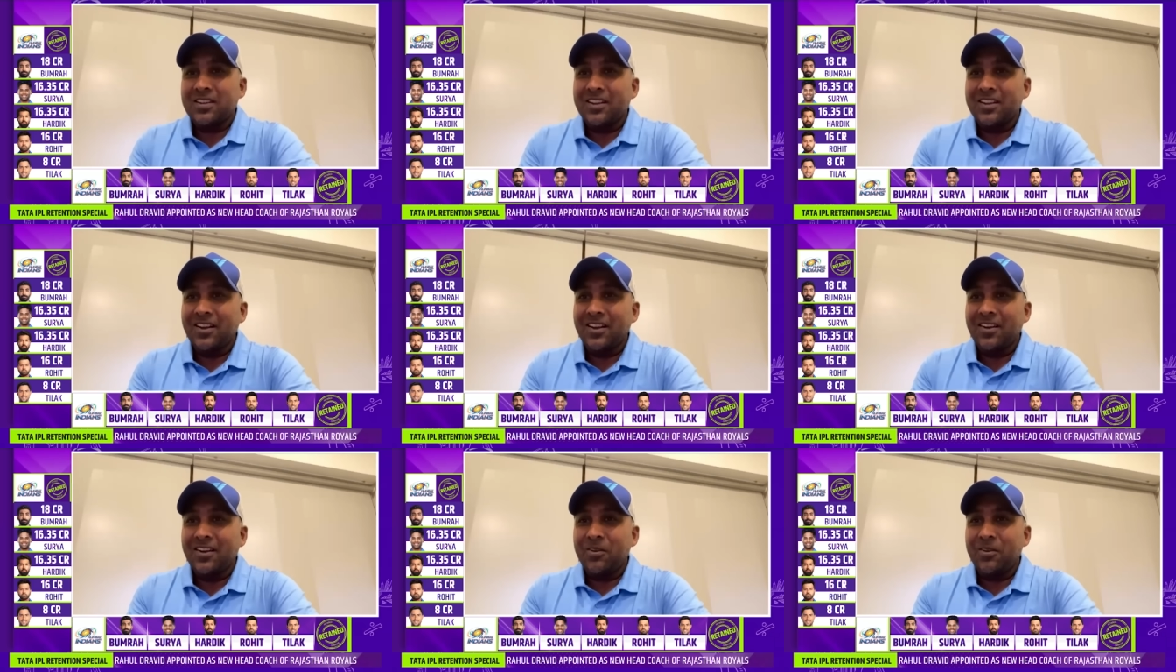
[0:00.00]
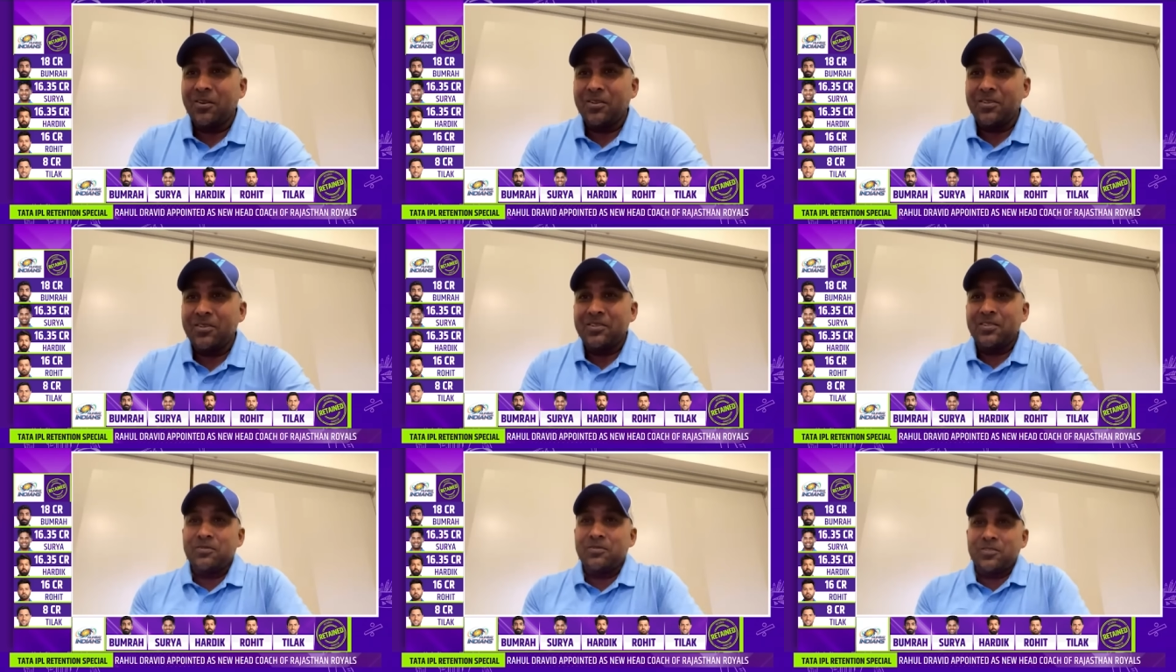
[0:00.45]

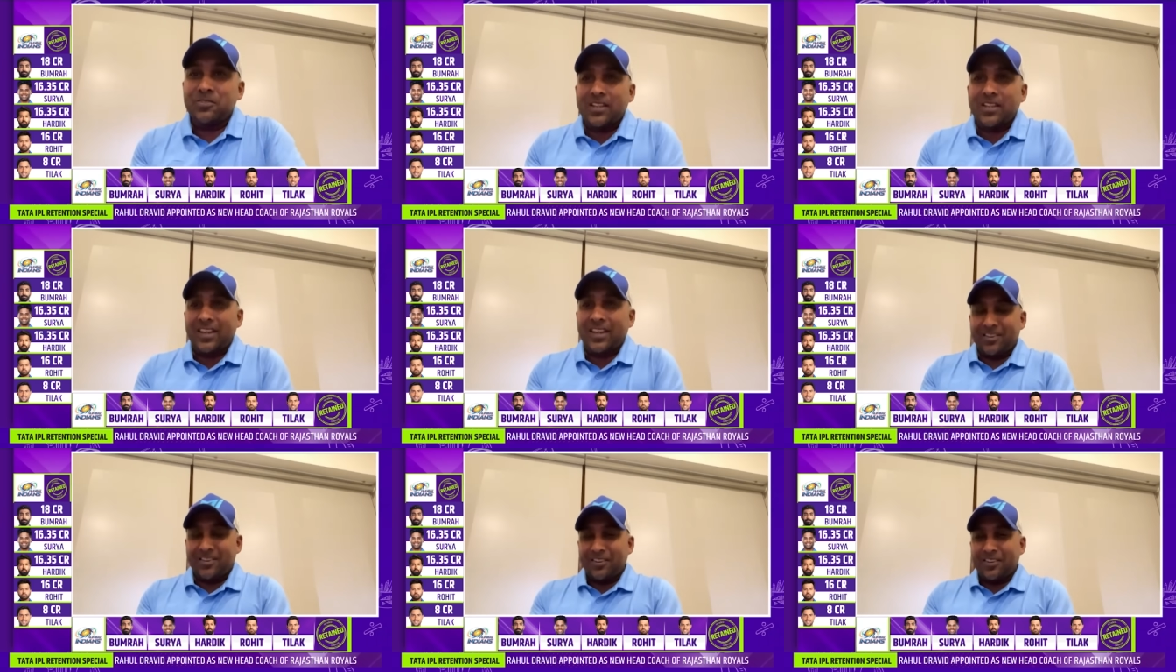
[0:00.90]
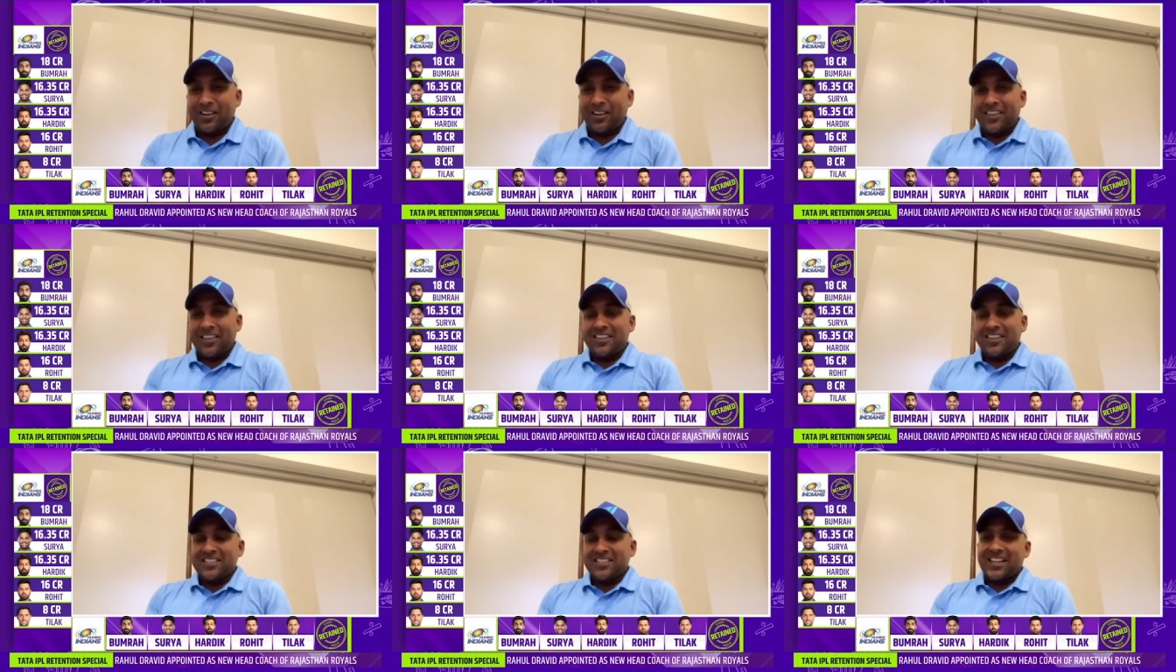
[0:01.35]
on if you take on
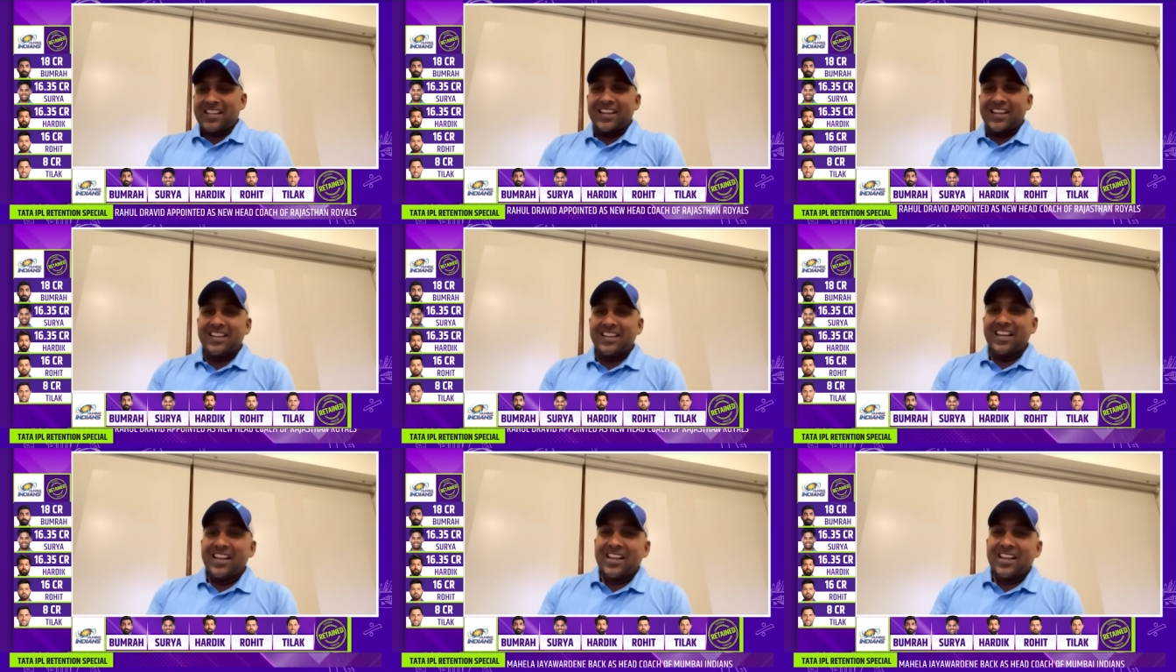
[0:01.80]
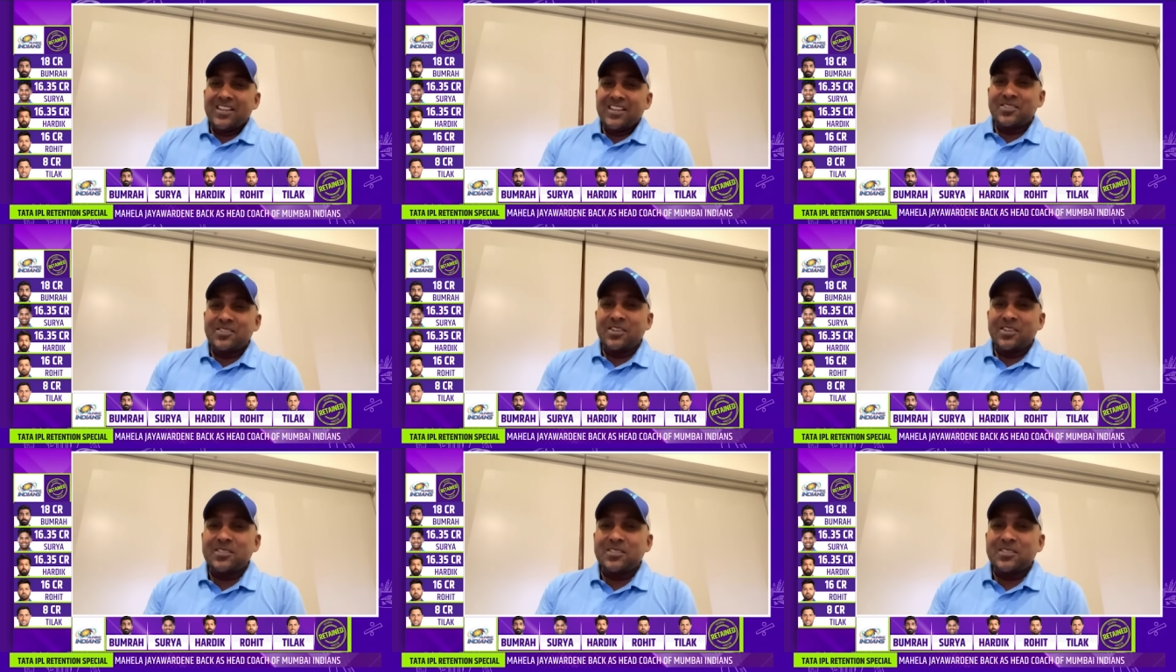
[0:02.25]
either side.
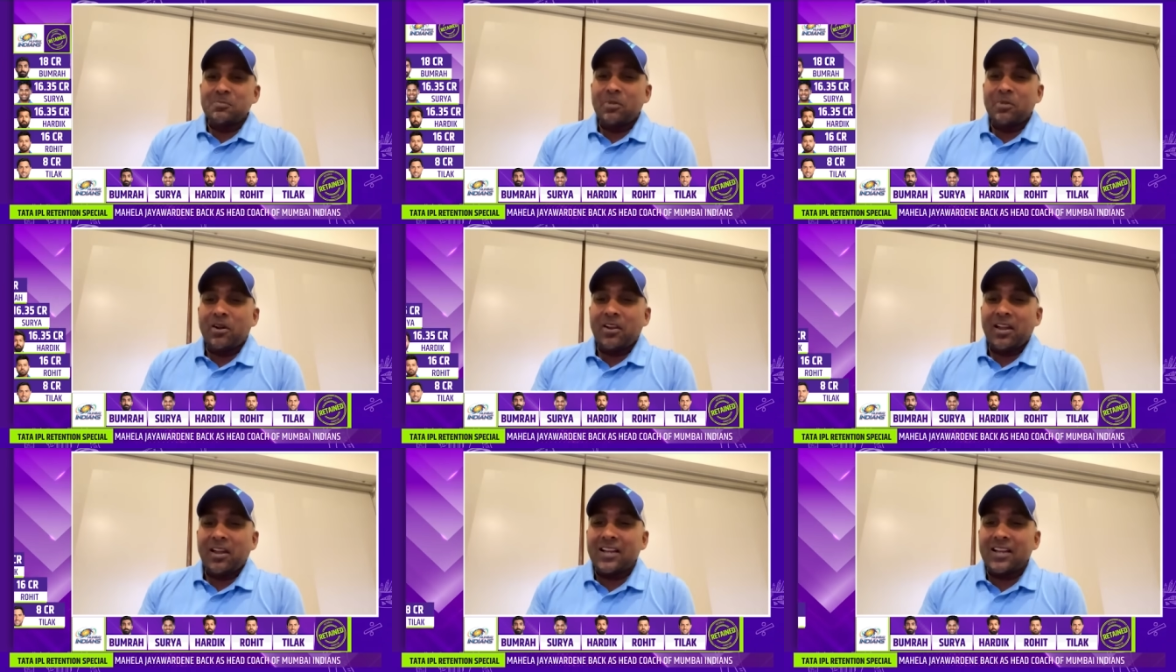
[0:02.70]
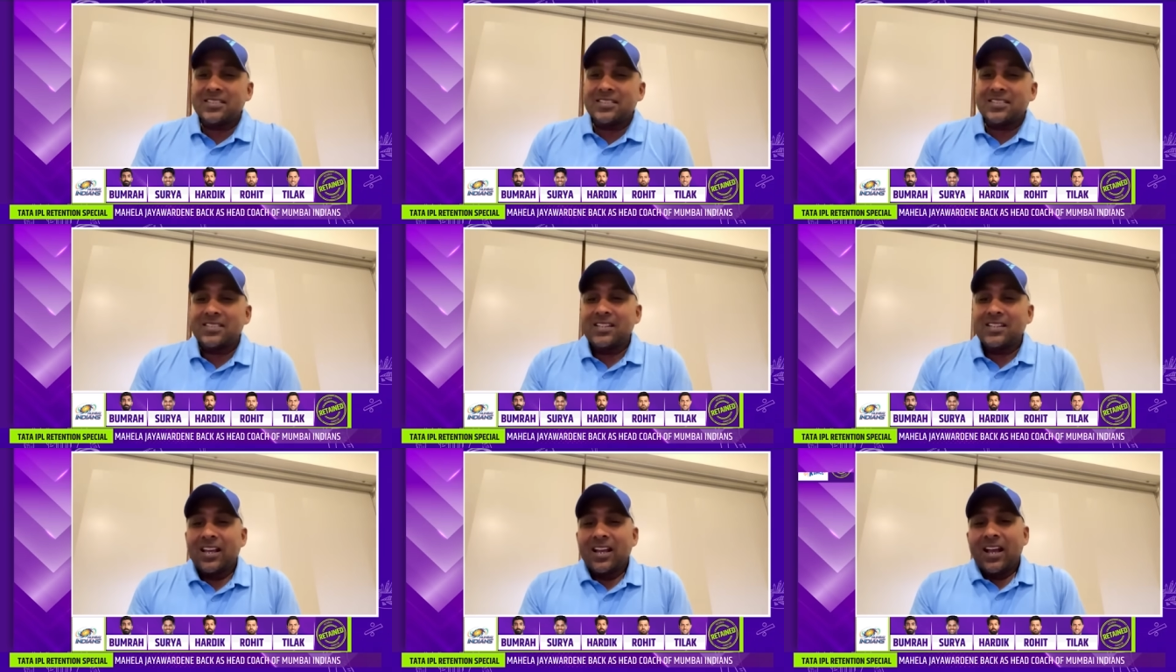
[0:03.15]
So it's about us.